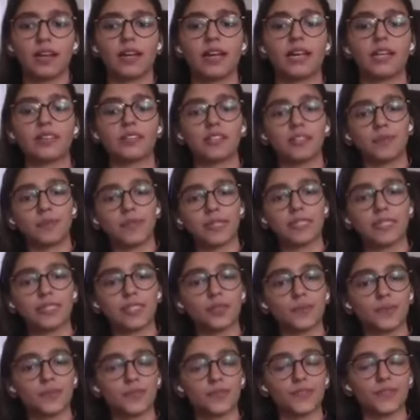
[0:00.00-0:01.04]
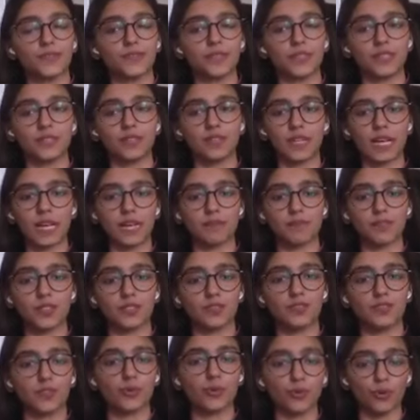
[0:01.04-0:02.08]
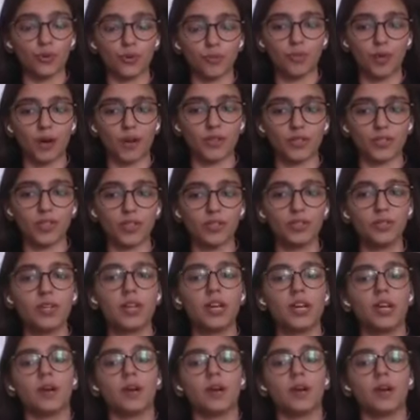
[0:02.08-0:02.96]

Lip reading: and replace it with 15 grams of cocoa powder.